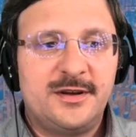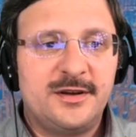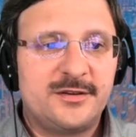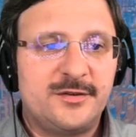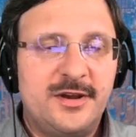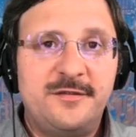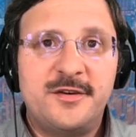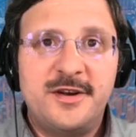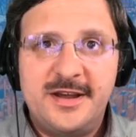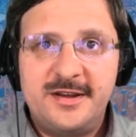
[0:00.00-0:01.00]
So if there
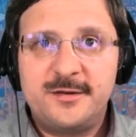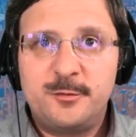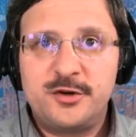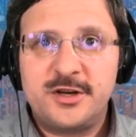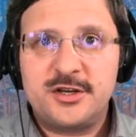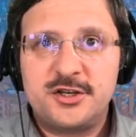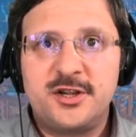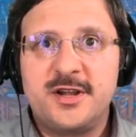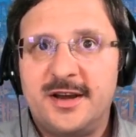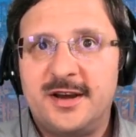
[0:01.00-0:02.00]
is a potential,
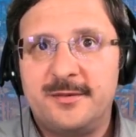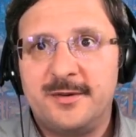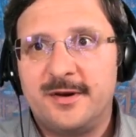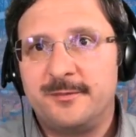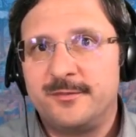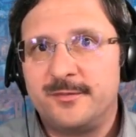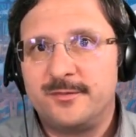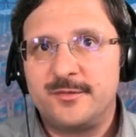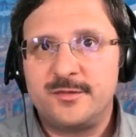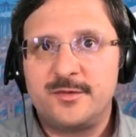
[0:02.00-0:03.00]

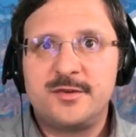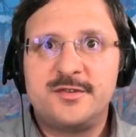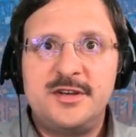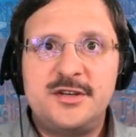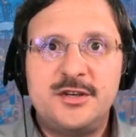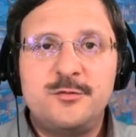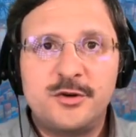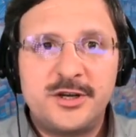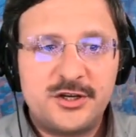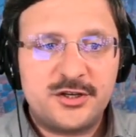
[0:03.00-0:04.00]
C2
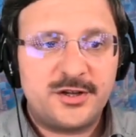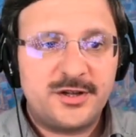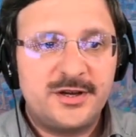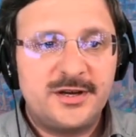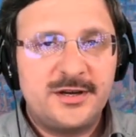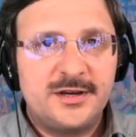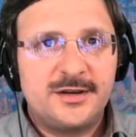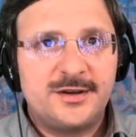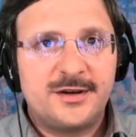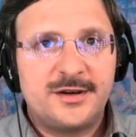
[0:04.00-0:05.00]
potential,
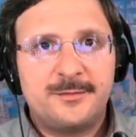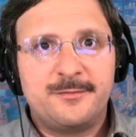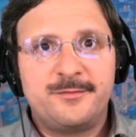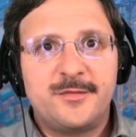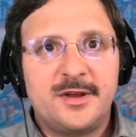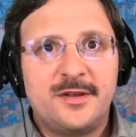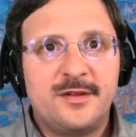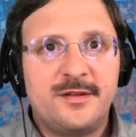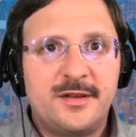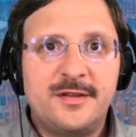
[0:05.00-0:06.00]
then
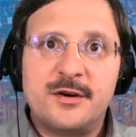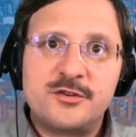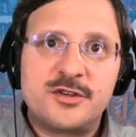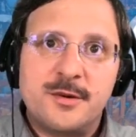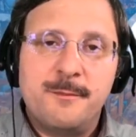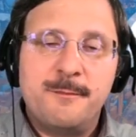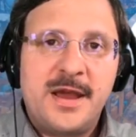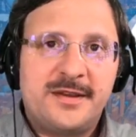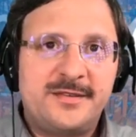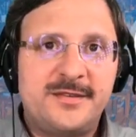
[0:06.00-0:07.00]
those
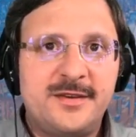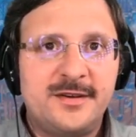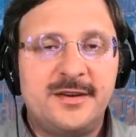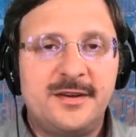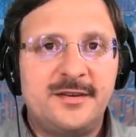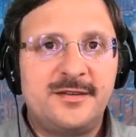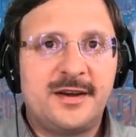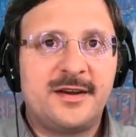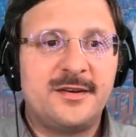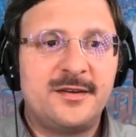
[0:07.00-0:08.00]
mixed
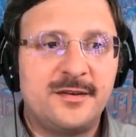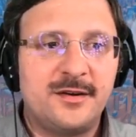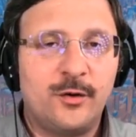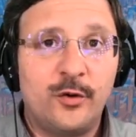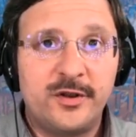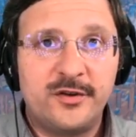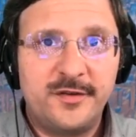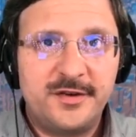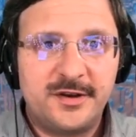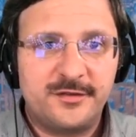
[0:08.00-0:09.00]
second order
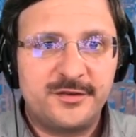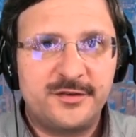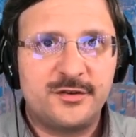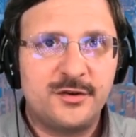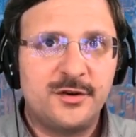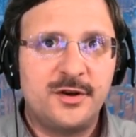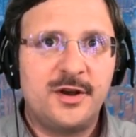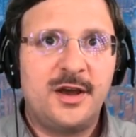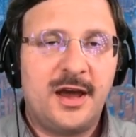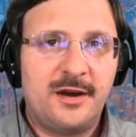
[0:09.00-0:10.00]
derivatives
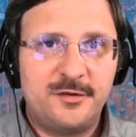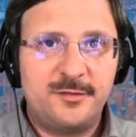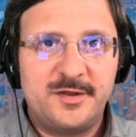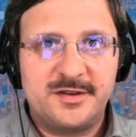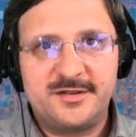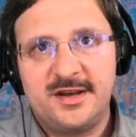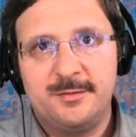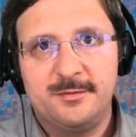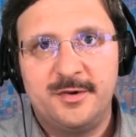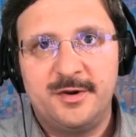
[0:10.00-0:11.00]
have to be the same.